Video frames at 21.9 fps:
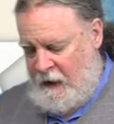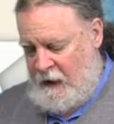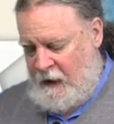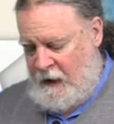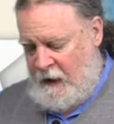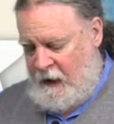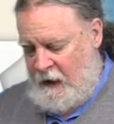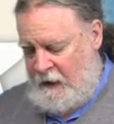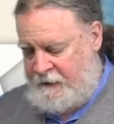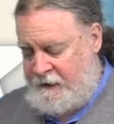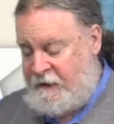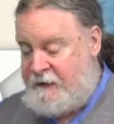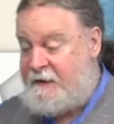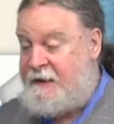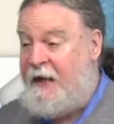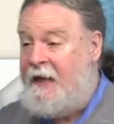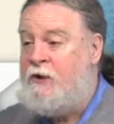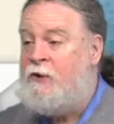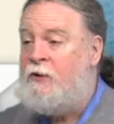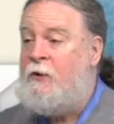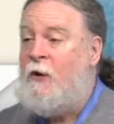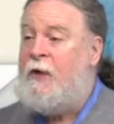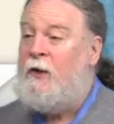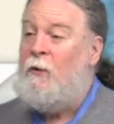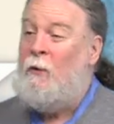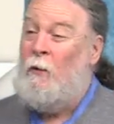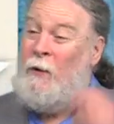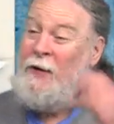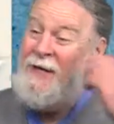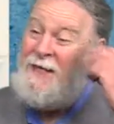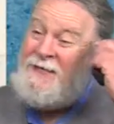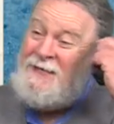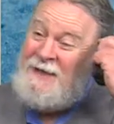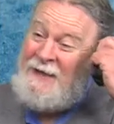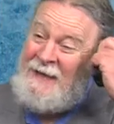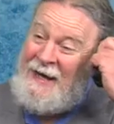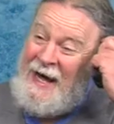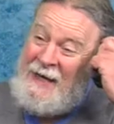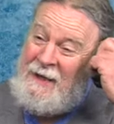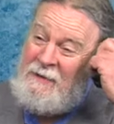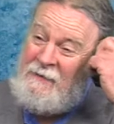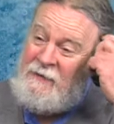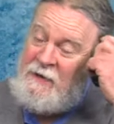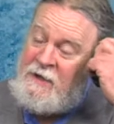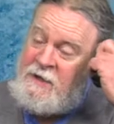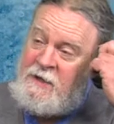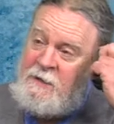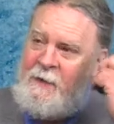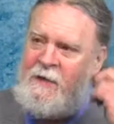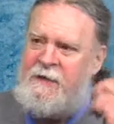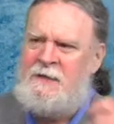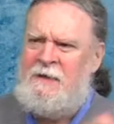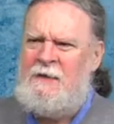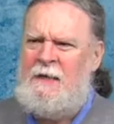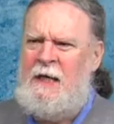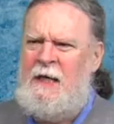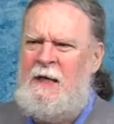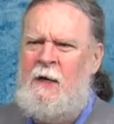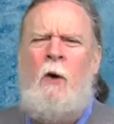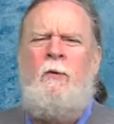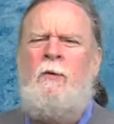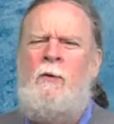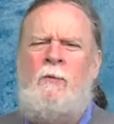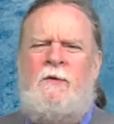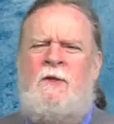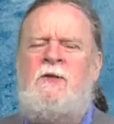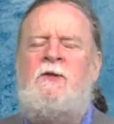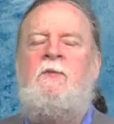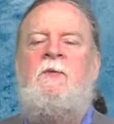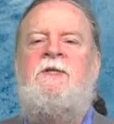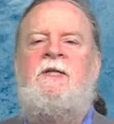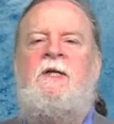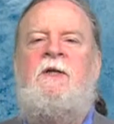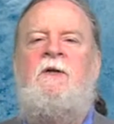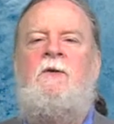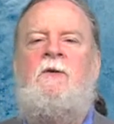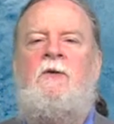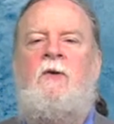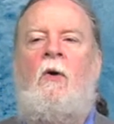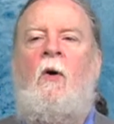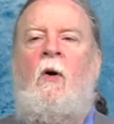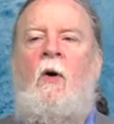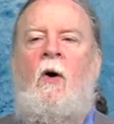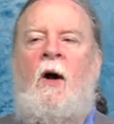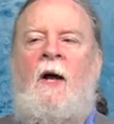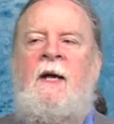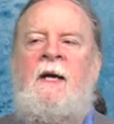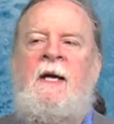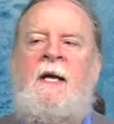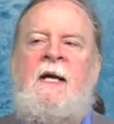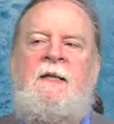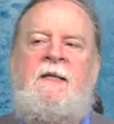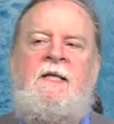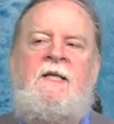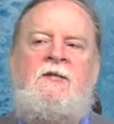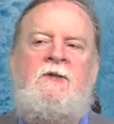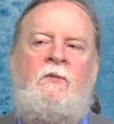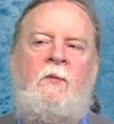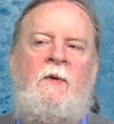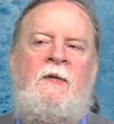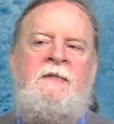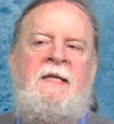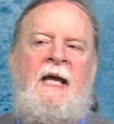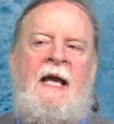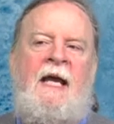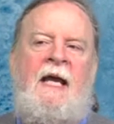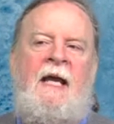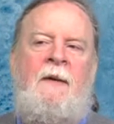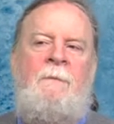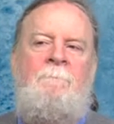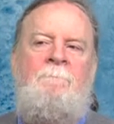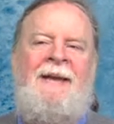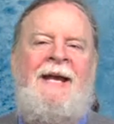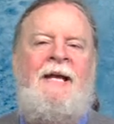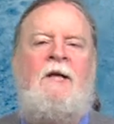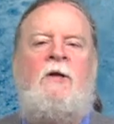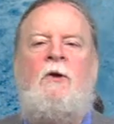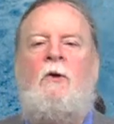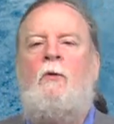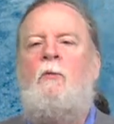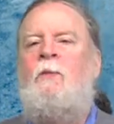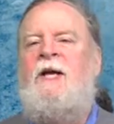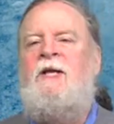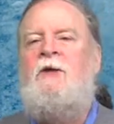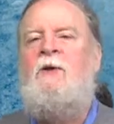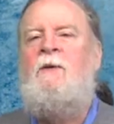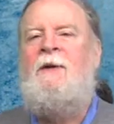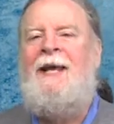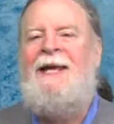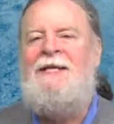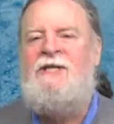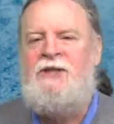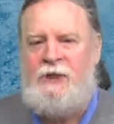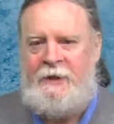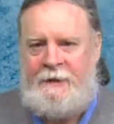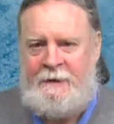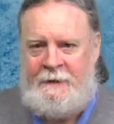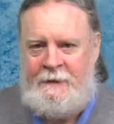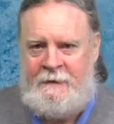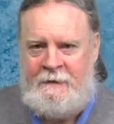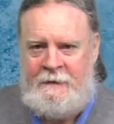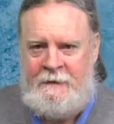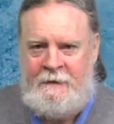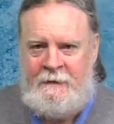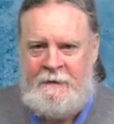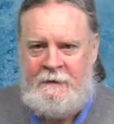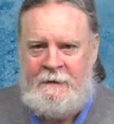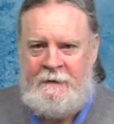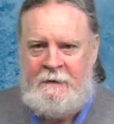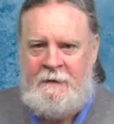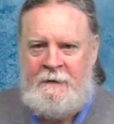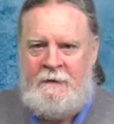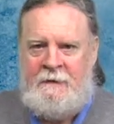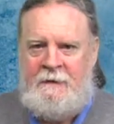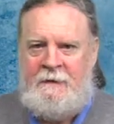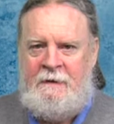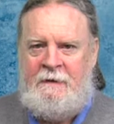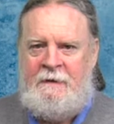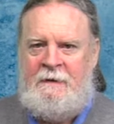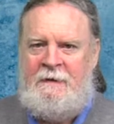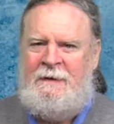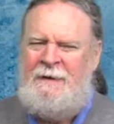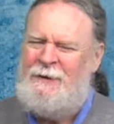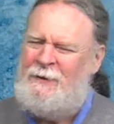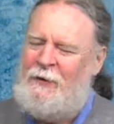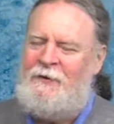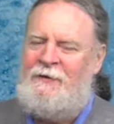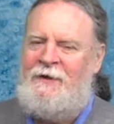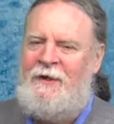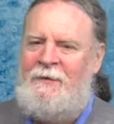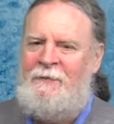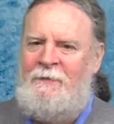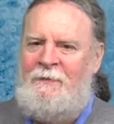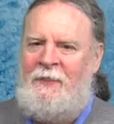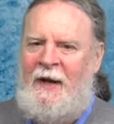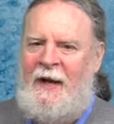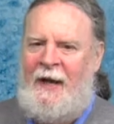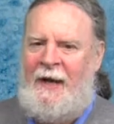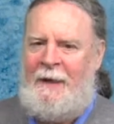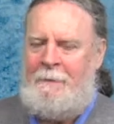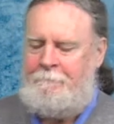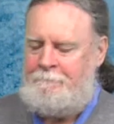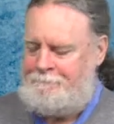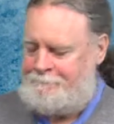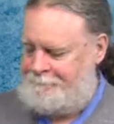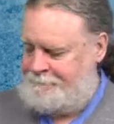Uh, the state had tried to weasel out of this by saying, oh no, this wasn't a law, this was a medical regulation. Court didn't buy it.